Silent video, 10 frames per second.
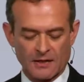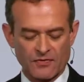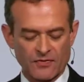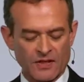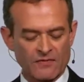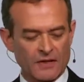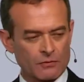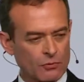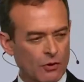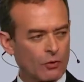I think,
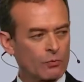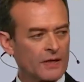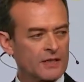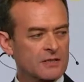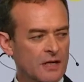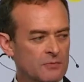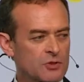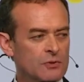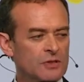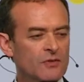their role when it comes
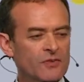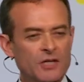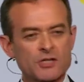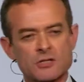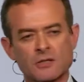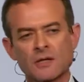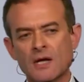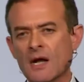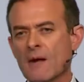to innovation,